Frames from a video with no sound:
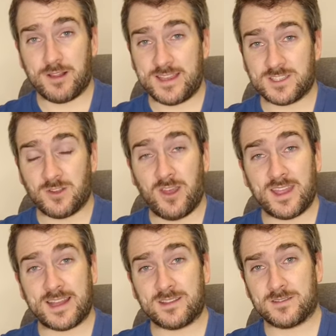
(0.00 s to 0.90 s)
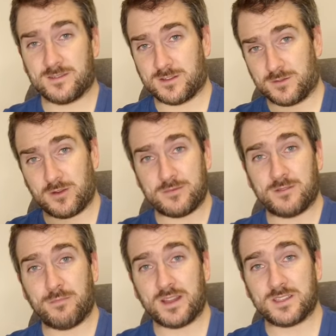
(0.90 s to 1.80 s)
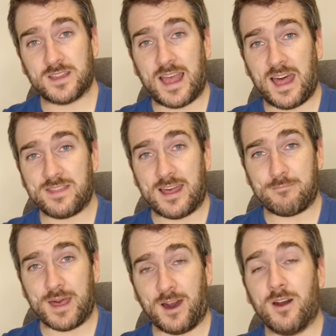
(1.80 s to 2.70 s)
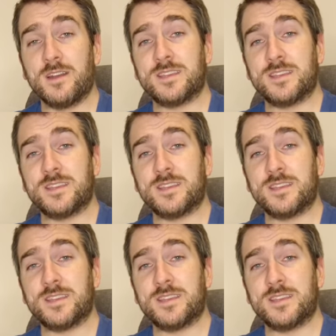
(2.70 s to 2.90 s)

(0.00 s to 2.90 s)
please do hit that subscription button and that bell